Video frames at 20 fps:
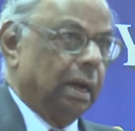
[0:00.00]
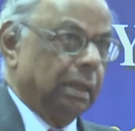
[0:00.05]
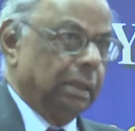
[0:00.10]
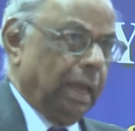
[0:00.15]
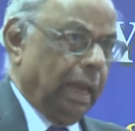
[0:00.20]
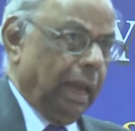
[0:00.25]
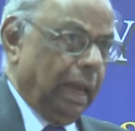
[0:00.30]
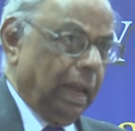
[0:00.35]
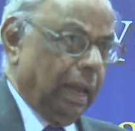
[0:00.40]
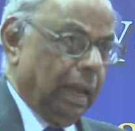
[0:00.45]

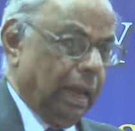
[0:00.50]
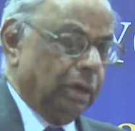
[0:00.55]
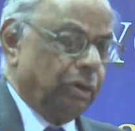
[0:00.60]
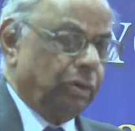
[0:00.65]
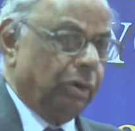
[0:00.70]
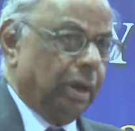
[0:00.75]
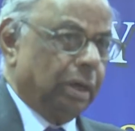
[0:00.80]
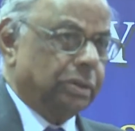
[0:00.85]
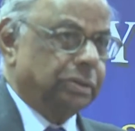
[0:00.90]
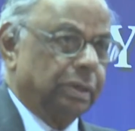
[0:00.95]
the
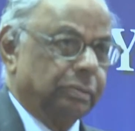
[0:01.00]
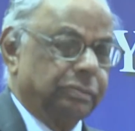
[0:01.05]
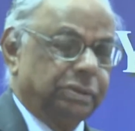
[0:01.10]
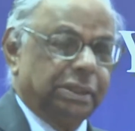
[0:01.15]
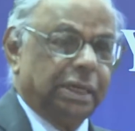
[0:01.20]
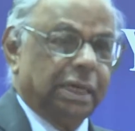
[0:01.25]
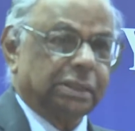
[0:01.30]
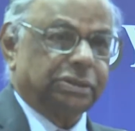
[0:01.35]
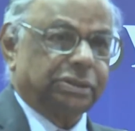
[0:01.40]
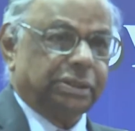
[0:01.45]
introduction of
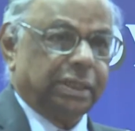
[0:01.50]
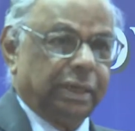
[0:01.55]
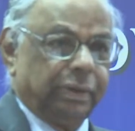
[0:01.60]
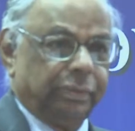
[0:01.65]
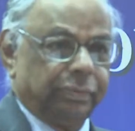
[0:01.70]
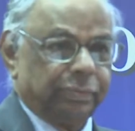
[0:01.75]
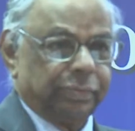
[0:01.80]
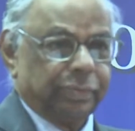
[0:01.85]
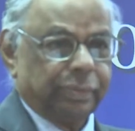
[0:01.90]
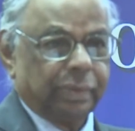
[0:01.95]
GST,
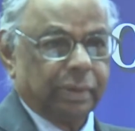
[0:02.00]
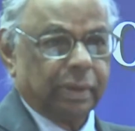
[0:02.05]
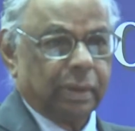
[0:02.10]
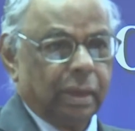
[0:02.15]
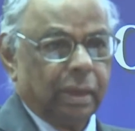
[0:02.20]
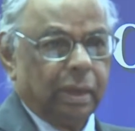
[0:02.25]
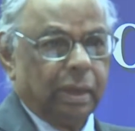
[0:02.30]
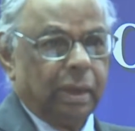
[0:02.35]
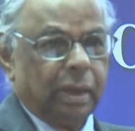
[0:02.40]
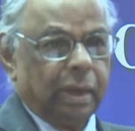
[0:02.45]

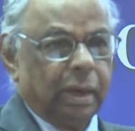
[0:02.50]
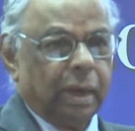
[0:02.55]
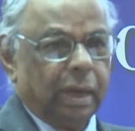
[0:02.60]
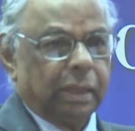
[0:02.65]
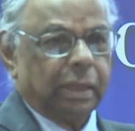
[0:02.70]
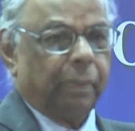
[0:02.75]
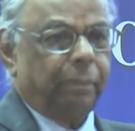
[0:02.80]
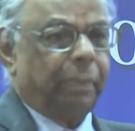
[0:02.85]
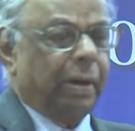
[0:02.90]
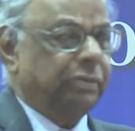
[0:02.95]

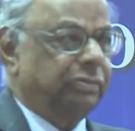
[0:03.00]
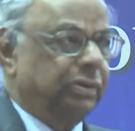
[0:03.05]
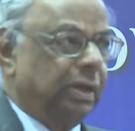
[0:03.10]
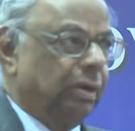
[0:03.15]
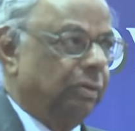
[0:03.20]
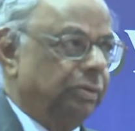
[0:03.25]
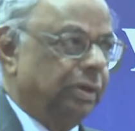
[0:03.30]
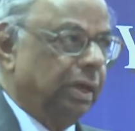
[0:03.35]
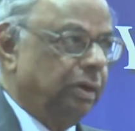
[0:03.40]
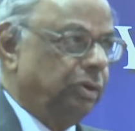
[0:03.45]
the
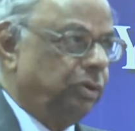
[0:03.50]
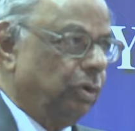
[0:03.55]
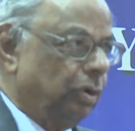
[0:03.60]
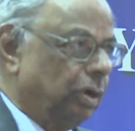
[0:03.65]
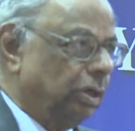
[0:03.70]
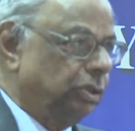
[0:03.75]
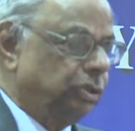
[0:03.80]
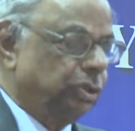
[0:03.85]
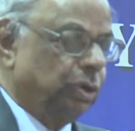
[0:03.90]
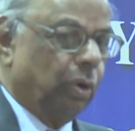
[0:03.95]
passing of the
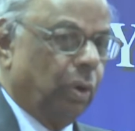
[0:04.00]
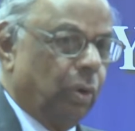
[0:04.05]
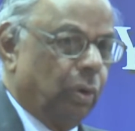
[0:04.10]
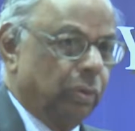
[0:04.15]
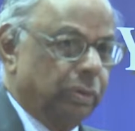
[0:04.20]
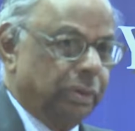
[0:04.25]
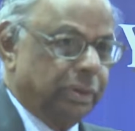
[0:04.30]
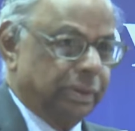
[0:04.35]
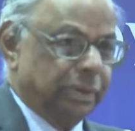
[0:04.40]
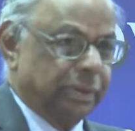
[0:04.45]
insurance
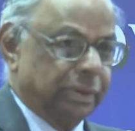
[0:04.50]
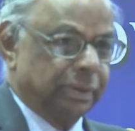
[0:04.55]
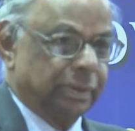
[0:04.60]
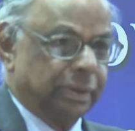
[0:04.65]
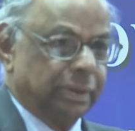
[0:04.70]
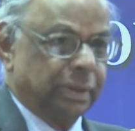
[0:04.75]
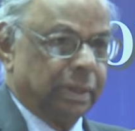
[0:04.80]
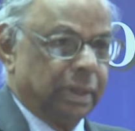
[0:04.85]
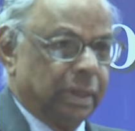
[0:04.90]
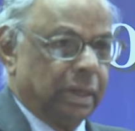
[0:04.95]
code,
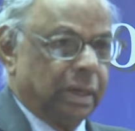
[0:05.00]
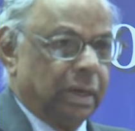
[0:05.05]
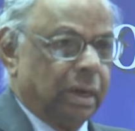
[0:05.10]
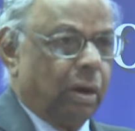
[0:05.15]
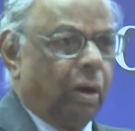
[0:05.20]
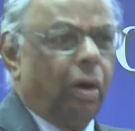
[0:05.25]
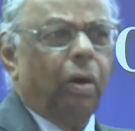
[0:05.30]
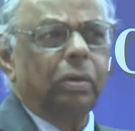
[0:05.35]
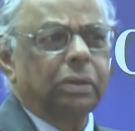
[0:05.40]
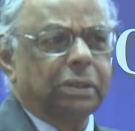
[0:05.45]

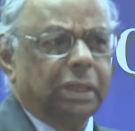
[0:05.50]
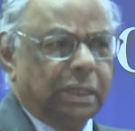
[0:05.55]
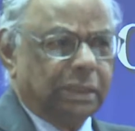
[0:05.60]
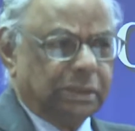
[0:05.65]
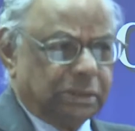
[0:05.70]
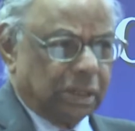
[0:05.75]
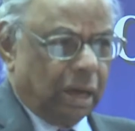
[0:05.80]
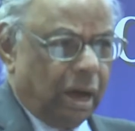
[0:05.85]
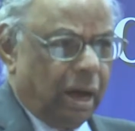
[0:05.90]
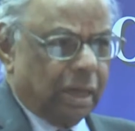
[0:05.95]
all
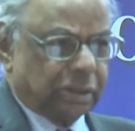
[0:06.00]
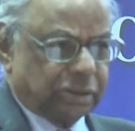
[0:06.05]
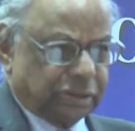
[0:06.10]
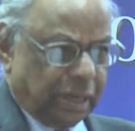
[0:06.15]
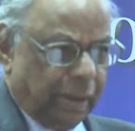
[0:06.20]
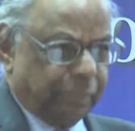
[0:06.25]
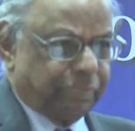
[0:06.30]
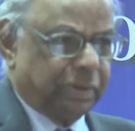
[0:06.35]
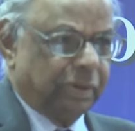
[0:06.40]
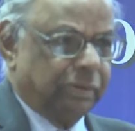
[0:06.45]
these are
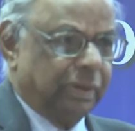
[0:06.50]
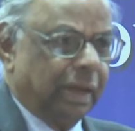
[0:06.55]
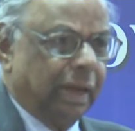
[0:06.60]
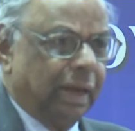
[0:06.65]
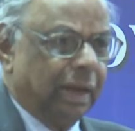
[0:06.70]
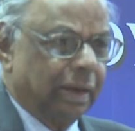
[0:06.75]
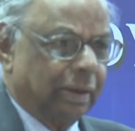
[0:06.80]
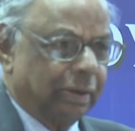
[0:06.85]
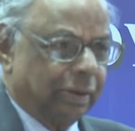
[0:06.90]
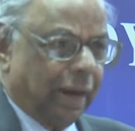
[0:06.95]
steps in the
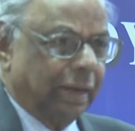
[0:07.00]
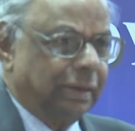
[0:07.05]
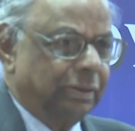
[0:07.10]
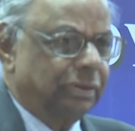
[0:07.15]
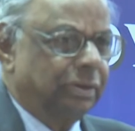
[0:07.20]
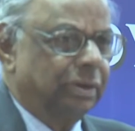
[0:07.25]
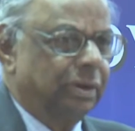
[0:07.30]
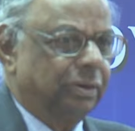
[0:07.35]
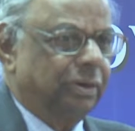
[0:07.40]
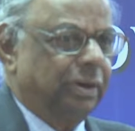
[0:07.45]

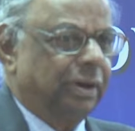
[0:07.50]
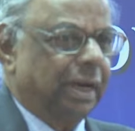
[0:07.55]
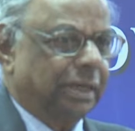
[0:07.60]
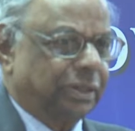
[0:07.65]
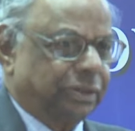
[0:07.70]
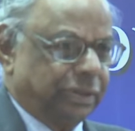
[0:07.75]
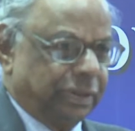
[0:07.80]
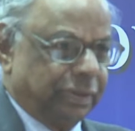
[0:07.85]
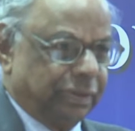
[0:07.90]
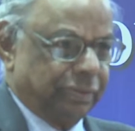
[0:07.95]
right
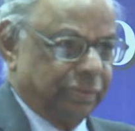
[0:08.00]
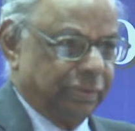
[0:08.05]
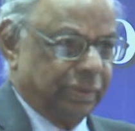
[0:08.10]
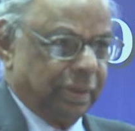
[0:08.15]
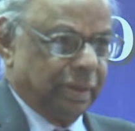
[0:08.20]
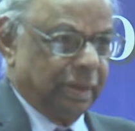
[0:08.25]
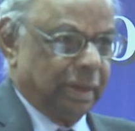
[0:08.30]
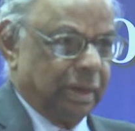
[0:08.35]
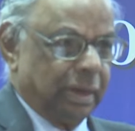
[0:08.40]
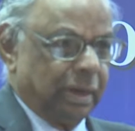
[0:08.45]
direction.
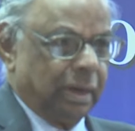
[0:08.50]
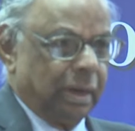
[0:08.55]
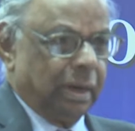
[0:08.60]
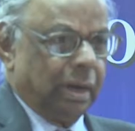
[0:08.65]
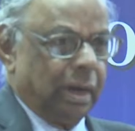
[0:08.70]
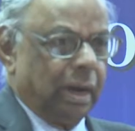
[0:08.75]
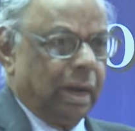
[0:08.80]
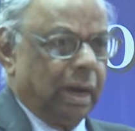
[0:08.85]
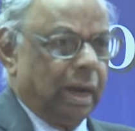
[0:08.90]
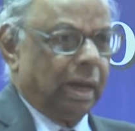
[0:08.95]

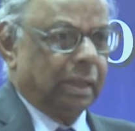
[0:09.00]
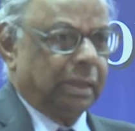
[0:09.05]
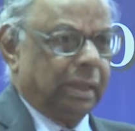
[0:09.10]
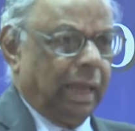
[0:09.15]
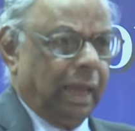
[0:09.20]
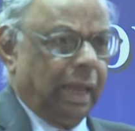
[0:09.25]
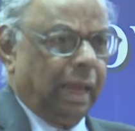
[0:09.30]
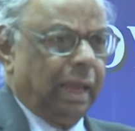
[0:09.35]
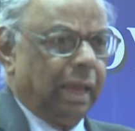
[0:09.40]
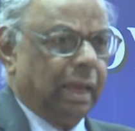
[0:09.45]

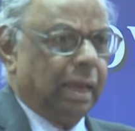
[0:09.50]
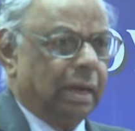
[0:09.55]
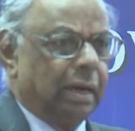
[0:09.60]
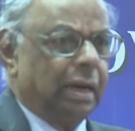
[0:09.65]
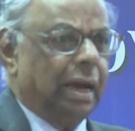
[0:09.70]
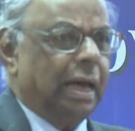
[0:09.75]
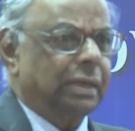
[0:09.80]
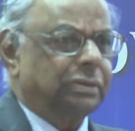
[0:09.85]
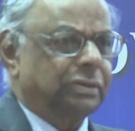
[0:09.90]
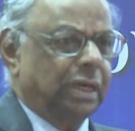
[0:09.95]
The
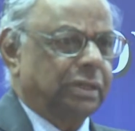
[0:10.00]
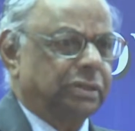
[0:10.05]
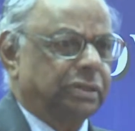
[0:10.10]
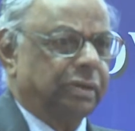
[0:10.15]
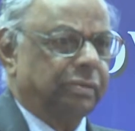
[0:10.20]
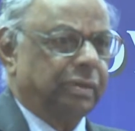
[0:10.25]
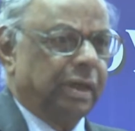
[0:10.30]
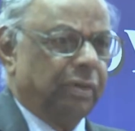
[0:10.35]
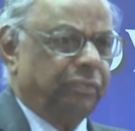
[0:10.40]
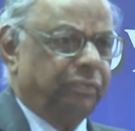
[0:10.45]

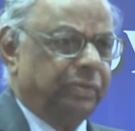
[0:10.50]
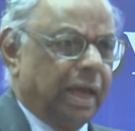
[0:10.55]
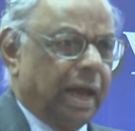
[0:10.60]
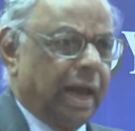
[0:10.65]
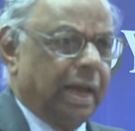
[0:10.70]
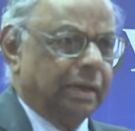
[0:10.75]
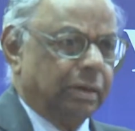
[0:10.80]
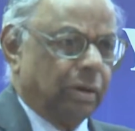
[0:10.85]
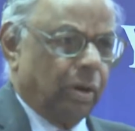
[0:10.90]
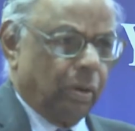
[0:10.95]
relaxation of the
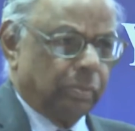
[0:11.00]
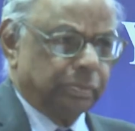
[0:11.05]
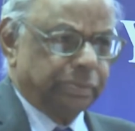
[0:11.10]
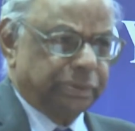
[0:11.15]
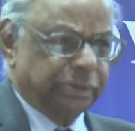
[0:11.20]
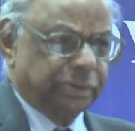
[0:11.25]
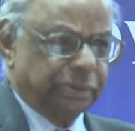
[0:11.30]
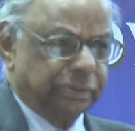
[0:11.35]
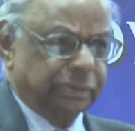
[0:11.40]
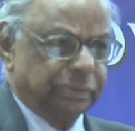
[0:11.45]
FDI
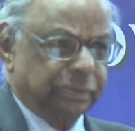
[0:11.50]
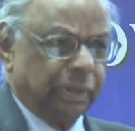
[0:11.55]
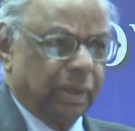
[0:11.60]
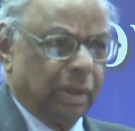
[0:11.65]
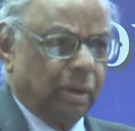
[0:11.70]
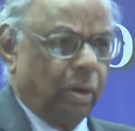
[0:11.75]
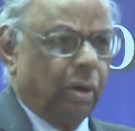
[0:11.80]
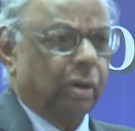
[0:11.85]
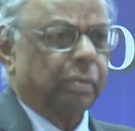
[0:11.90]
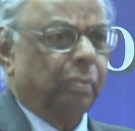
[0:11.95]
norms
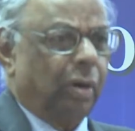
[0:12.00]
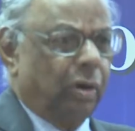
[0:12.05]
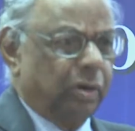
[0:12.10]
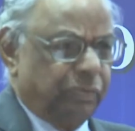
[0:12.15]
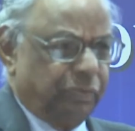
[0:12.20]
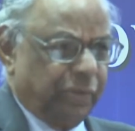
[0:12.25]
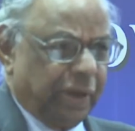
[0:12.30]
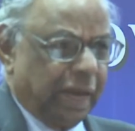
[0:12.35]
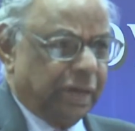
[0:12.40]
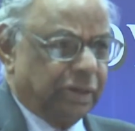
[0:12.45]
or
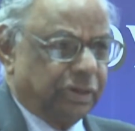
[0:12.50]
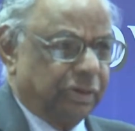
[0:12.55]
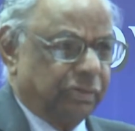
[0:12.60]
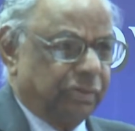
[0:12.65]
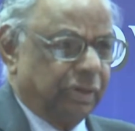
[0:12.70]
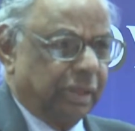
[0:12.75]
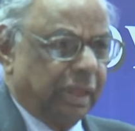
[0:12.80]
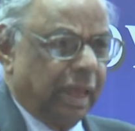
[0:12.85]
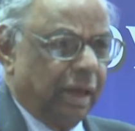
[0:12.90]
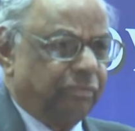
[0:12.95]

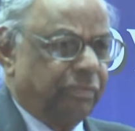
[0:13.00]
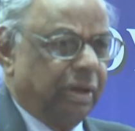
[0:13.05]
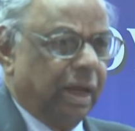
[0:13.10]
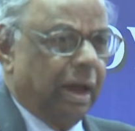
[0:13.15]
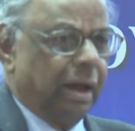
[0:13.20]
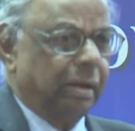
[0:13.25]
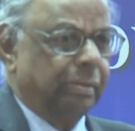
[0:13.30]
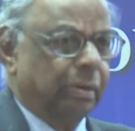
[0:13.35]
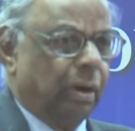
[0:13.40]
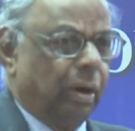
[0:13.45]
modifications in the
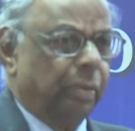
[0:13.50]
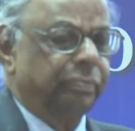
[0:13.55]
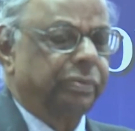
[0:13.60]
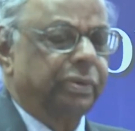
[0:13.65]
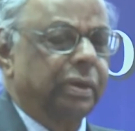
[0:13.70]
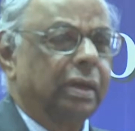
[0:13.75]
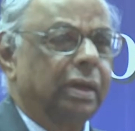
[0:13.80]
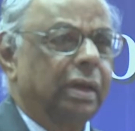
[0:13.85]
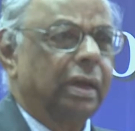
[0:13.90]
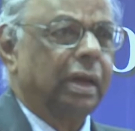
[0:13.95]
FDI
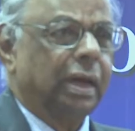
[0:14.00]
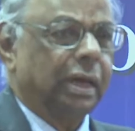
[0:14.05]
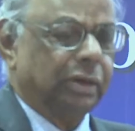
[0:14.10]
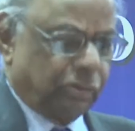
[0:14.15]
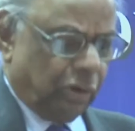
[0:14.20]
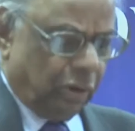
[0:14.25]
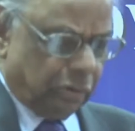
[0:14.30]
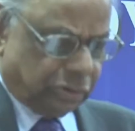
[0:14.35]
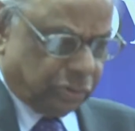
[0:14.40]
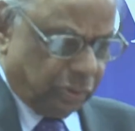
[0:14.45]
norms
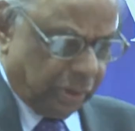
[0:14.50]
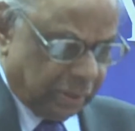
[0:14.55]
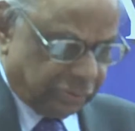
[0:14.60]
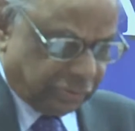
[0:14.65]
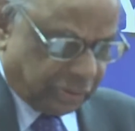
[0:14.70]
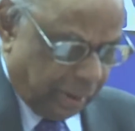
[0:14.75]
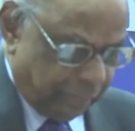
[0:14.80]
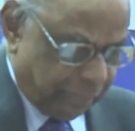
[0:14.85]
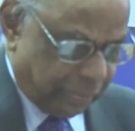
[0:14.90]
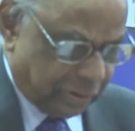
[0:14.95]
is also
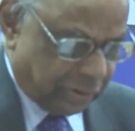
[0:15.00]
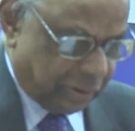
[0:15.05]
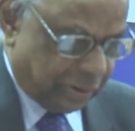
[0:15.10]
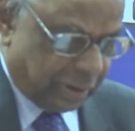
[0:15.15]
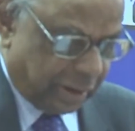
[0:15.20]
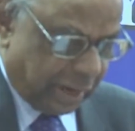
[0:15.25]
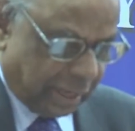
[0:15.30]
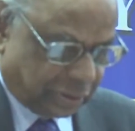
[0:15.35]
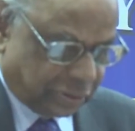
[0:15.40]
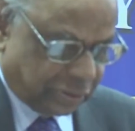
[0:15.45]
a step in
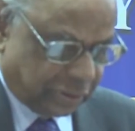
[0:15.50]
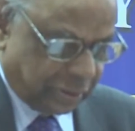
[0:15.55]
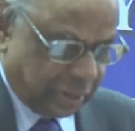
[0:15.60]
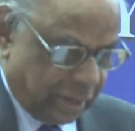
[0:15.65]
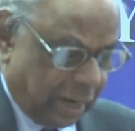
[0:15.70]
the right